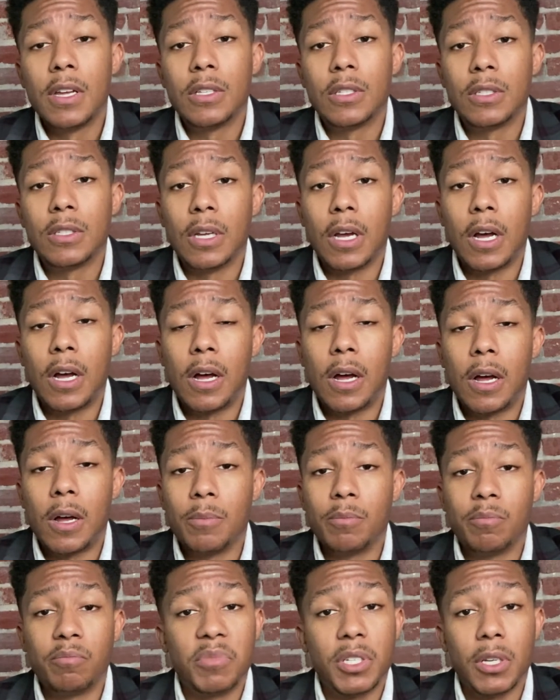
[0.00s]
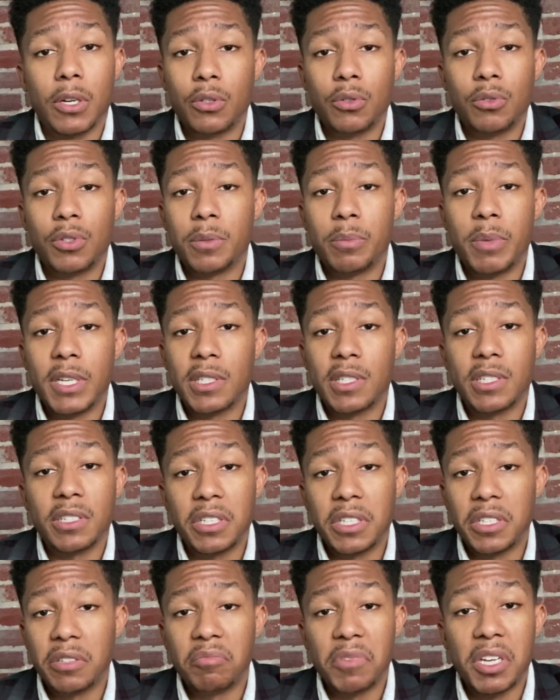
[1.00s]
Um, so you just
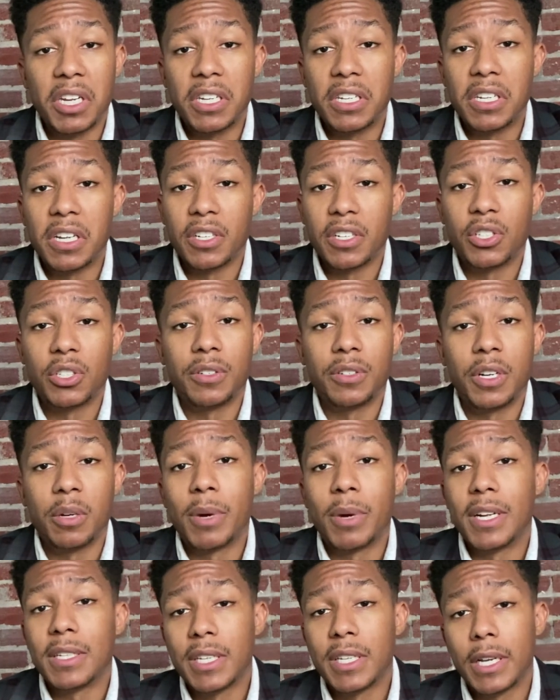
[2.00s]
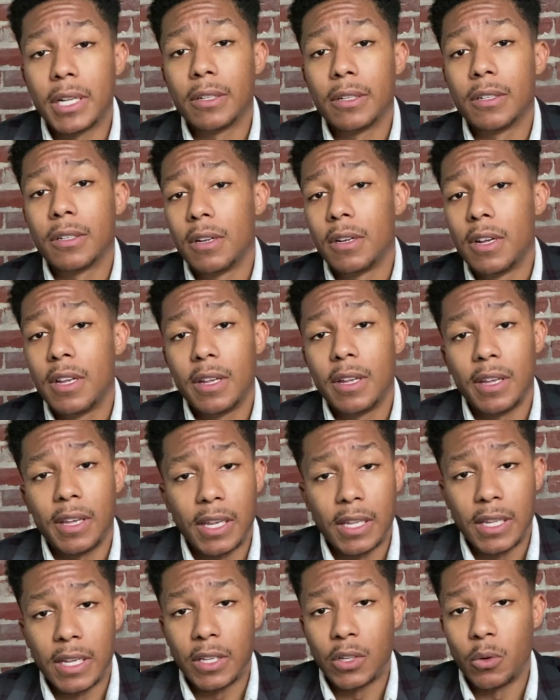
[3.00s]
basically get it done at your nearby tailor,
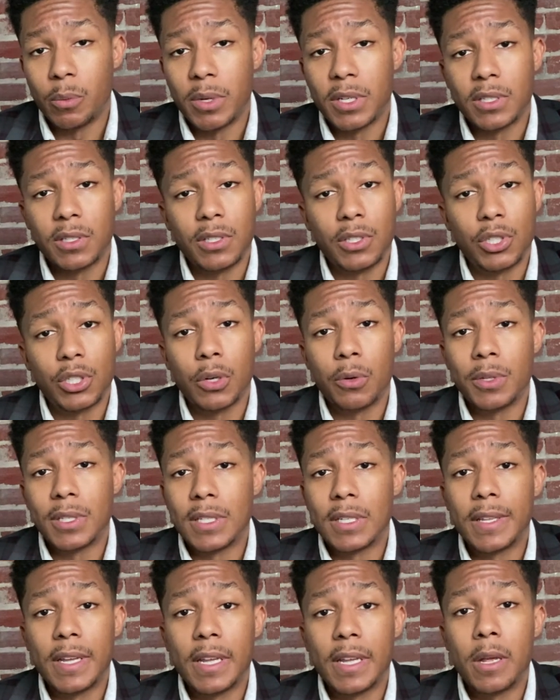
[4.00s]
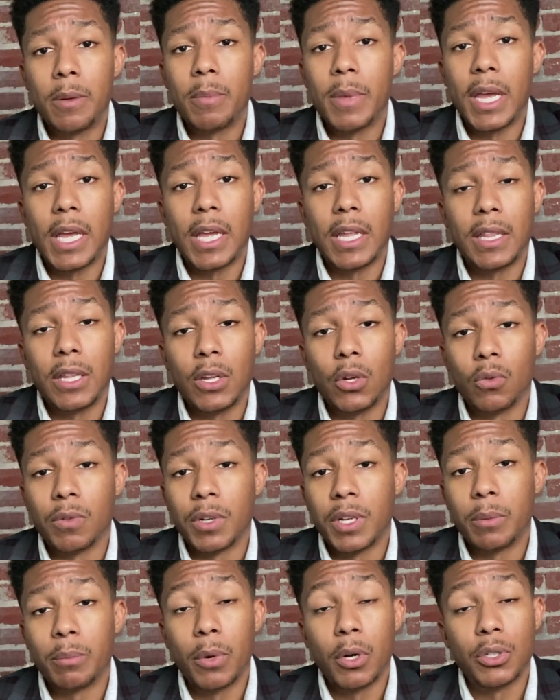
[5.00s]
and then you basically show it to them and they'll
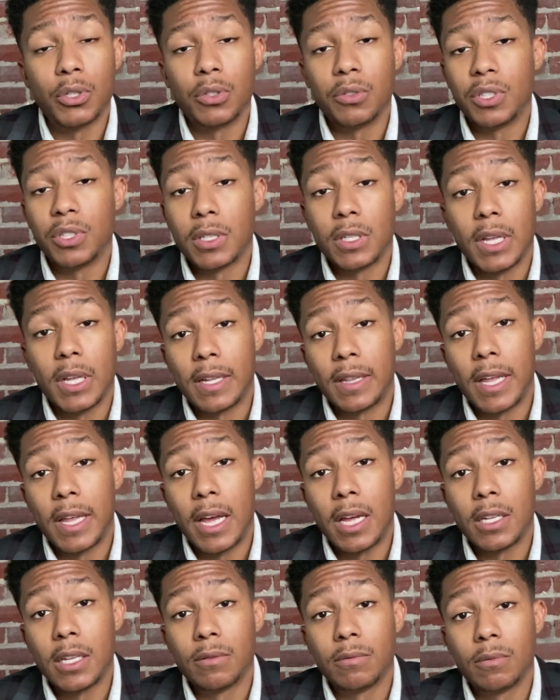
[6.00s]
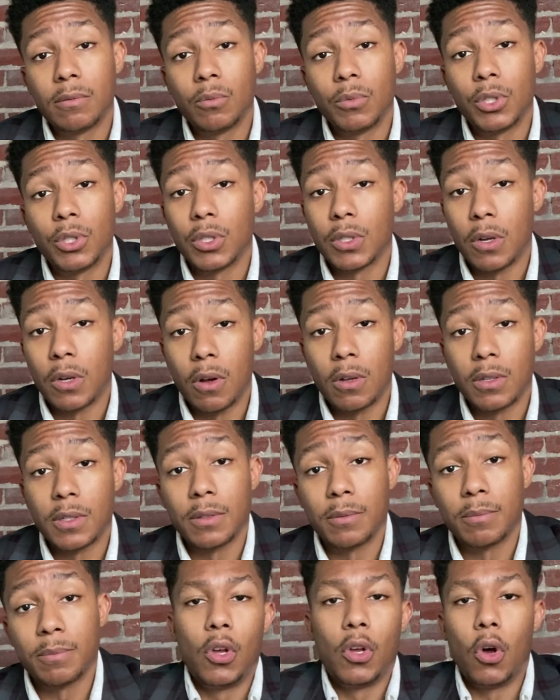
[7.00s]
reimburse you just like that, which is
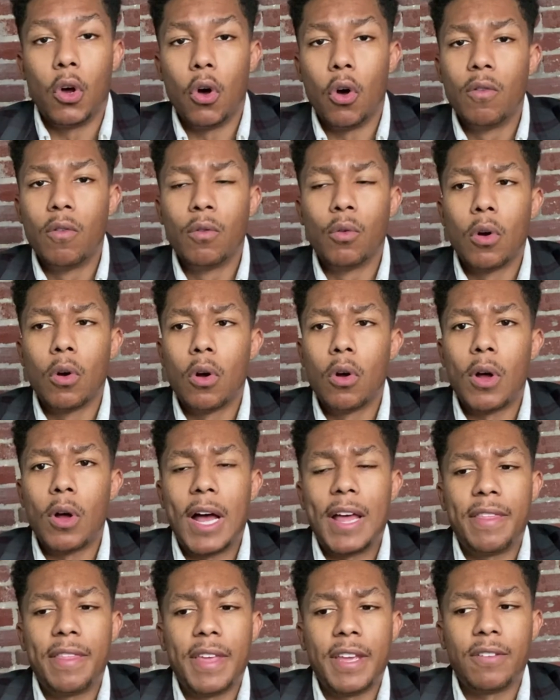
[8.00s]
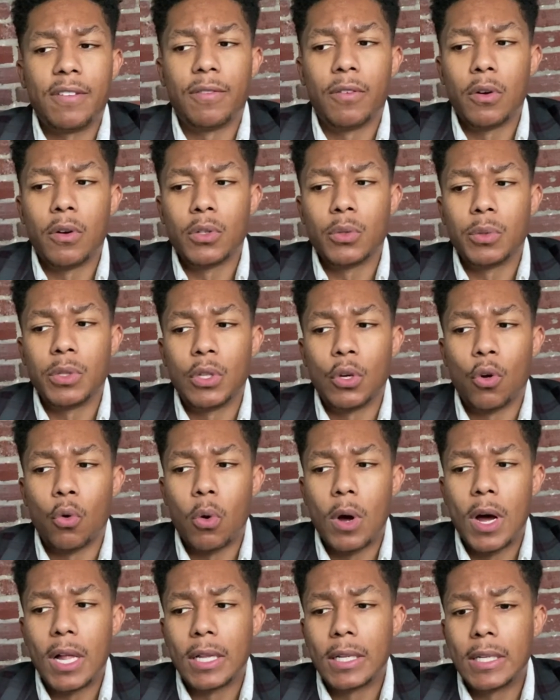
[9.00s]
awesome. Overall, I think far as with the
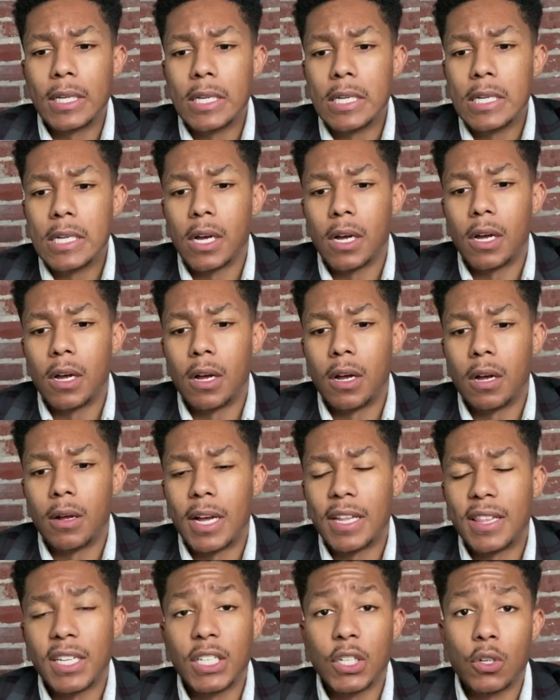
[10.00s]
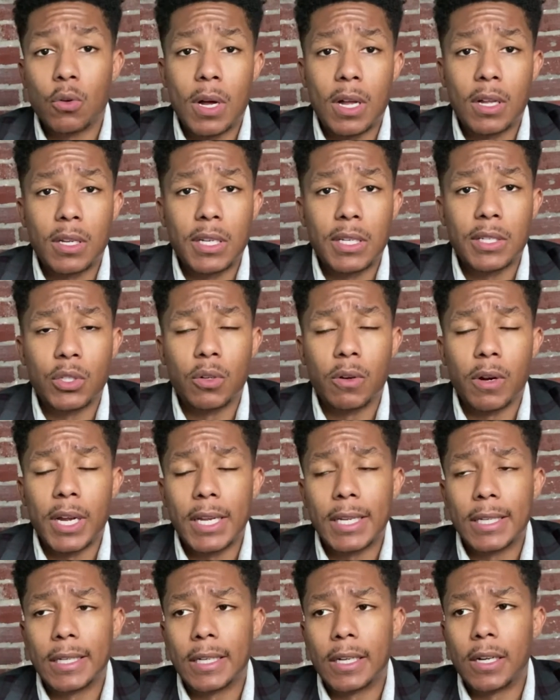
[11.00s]
quality, uh, I think the quality is great.
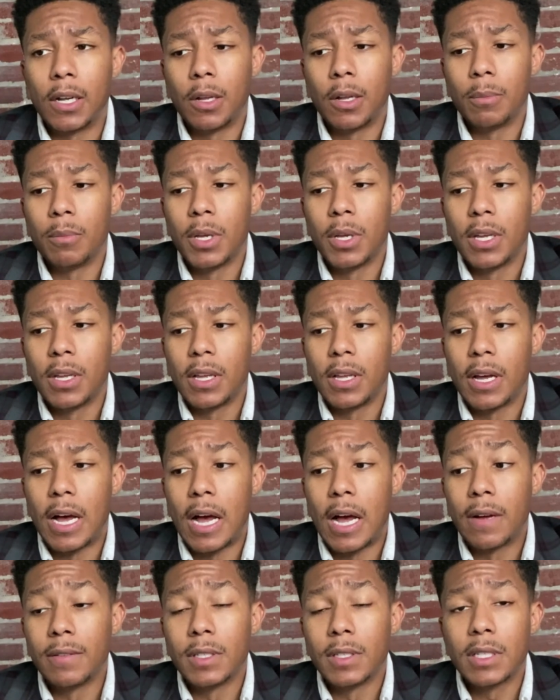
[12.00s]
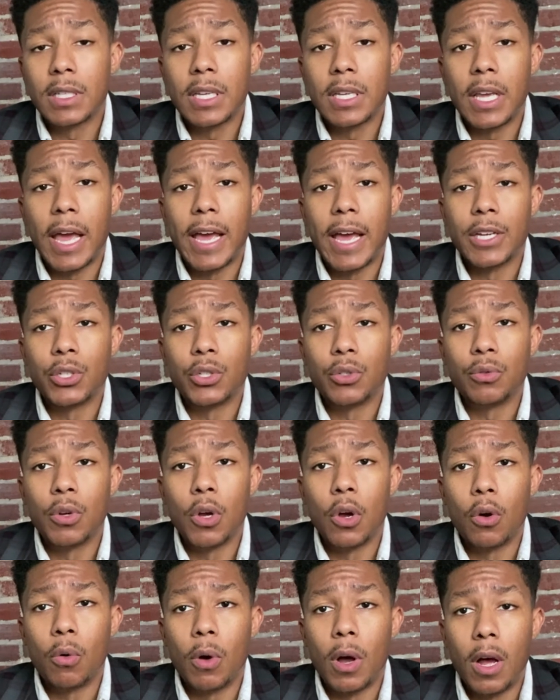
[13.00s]
Um, obviously, as you
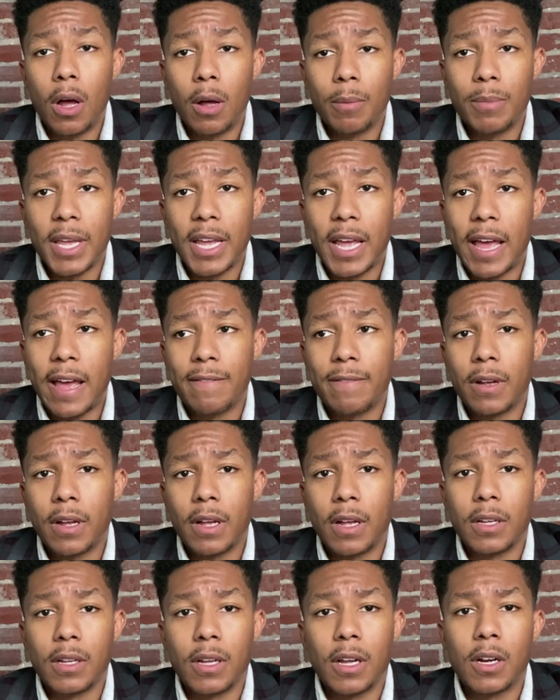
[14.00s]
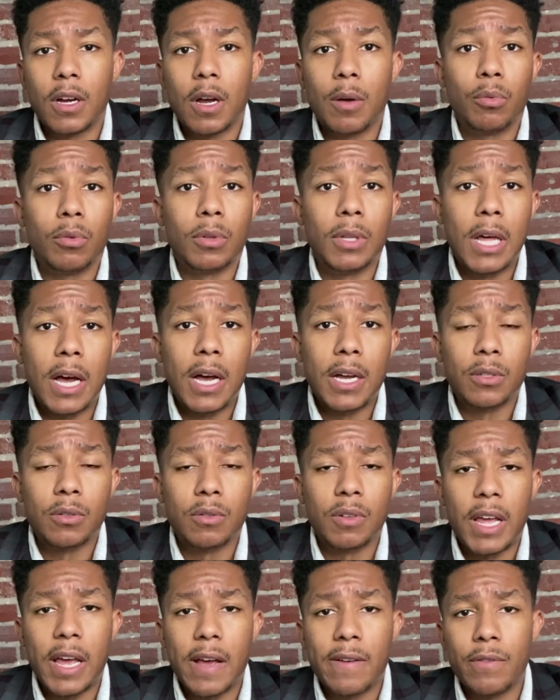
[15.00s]
go up, they have uh, a couple lines. So they
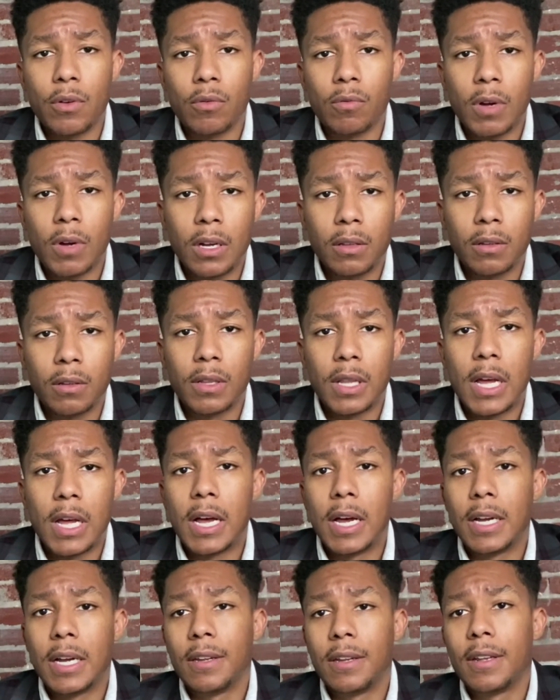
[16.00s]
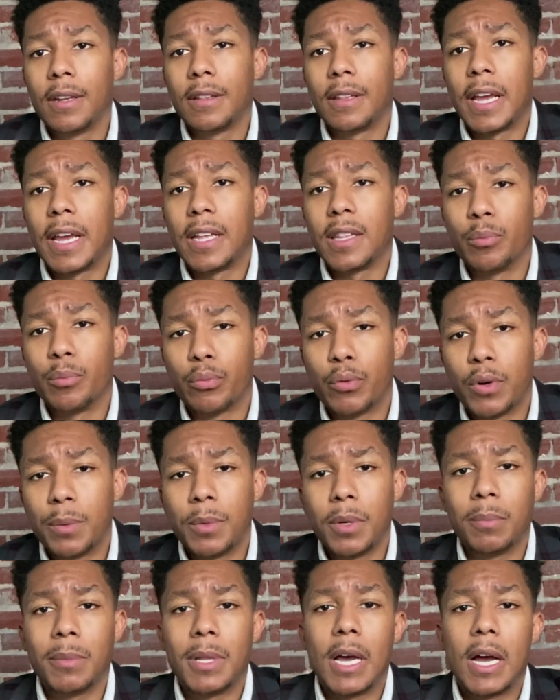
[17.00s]
have the regular line, they had the premium
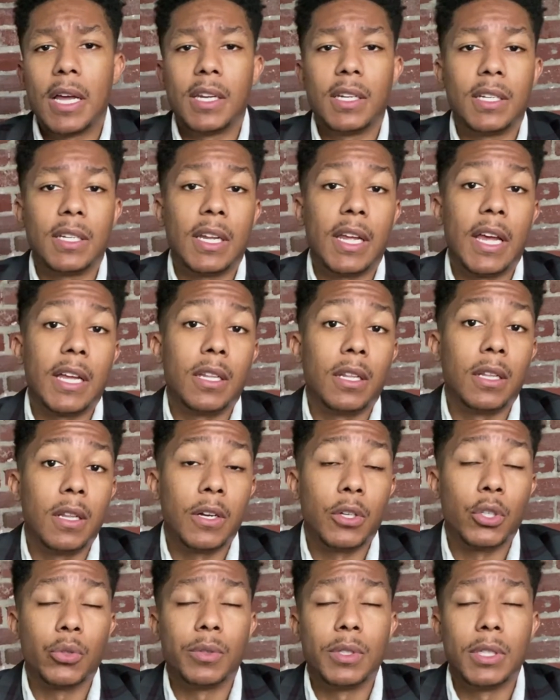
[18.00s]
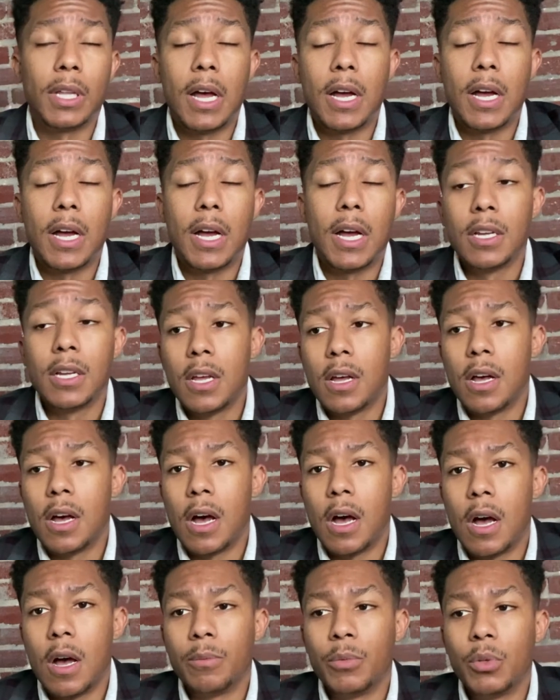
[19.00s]
line, then they had the luxury line.
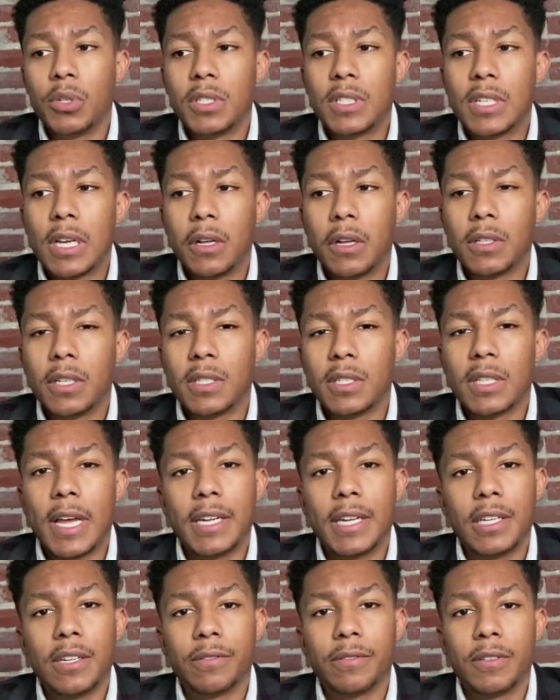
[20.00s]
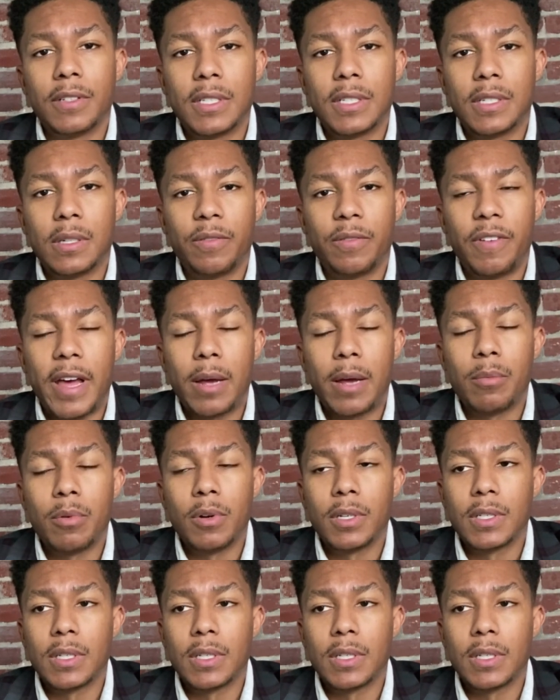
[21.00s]
Um, you can tell a slight difference in the fabrics.